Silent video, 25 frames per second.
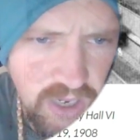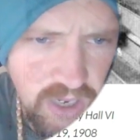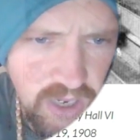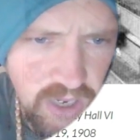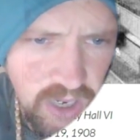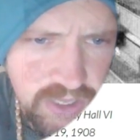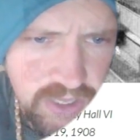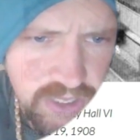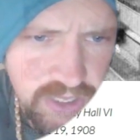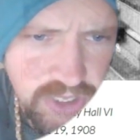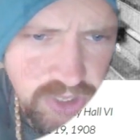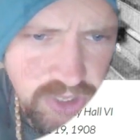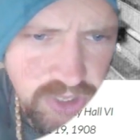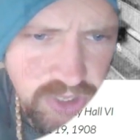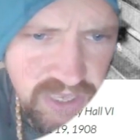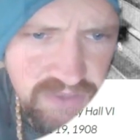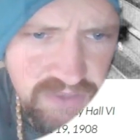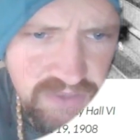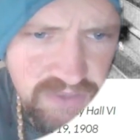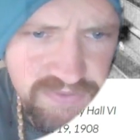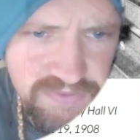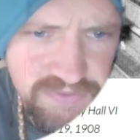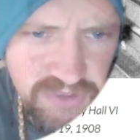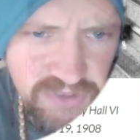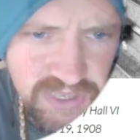
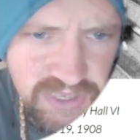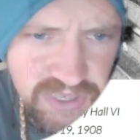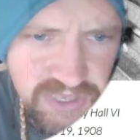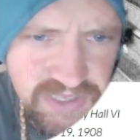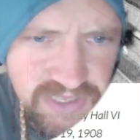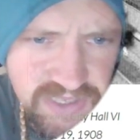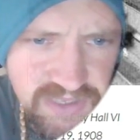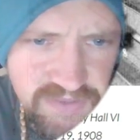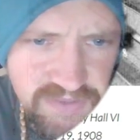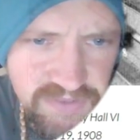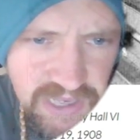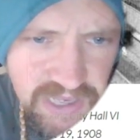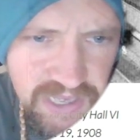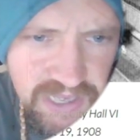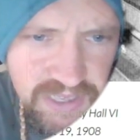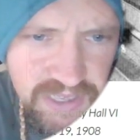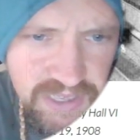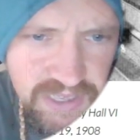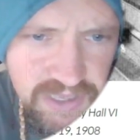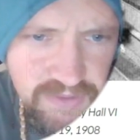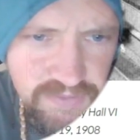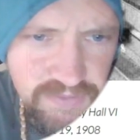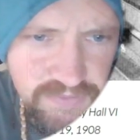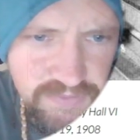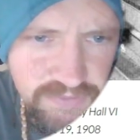architrave, frieze,
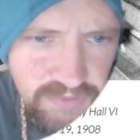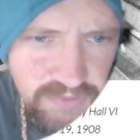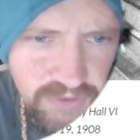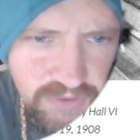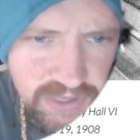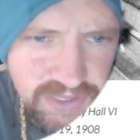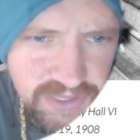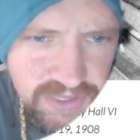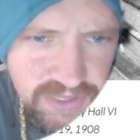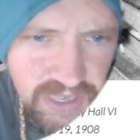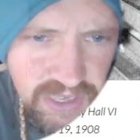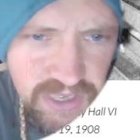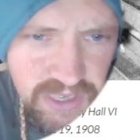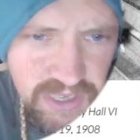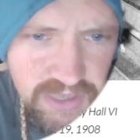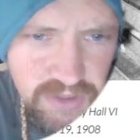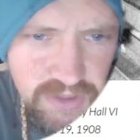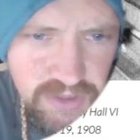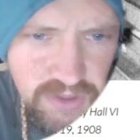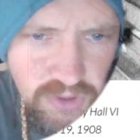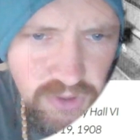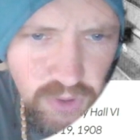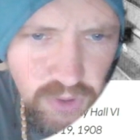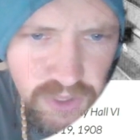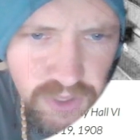
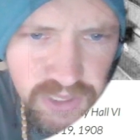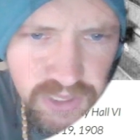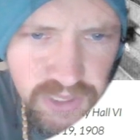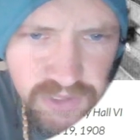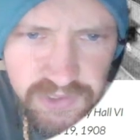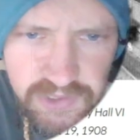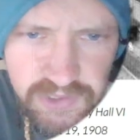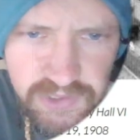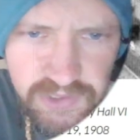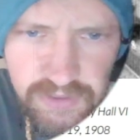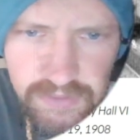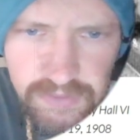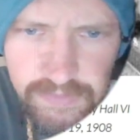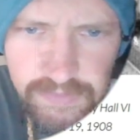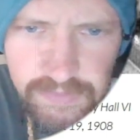and cornice.